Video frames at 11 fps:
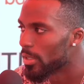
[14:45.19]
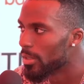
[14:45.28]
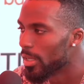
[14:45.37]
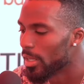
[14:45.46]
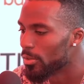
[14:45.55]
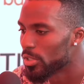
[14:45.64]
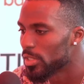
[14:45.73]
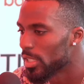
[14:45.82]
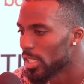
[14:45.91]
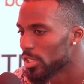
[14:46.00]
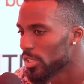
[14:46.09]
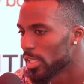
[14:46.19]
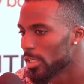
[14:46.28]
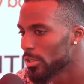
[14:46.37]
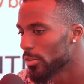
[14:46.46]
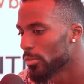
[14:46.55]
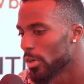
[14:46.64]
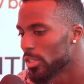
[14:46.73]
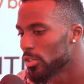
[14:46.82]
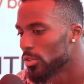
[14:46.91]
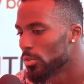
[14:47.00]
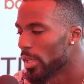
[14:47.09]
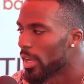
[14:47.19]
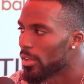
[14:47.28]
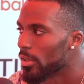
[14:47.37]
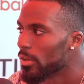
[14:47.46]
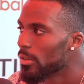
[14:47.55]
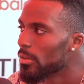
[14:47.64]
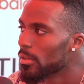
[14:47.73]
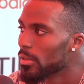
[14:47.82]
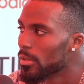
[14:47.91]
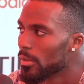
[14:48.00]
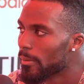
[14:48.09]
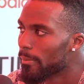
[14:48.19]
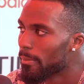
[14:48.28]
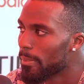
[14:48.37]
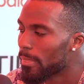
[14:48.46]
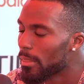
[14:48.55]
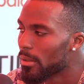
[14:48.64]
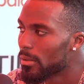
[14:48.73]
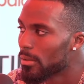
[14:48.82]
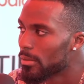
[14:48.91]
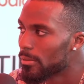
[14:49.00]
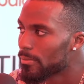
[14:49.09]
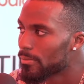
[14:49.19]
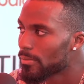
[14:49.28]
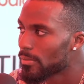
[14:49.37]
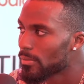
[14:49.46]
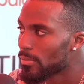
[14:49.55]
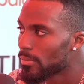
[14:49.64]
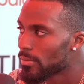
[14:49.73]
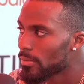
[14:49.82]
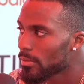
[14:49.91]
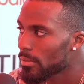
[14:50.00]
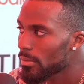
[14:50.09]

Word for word: away, that and it was sense. just it's just easier for us to do that, you know? Yeah. So let's say whether it's you know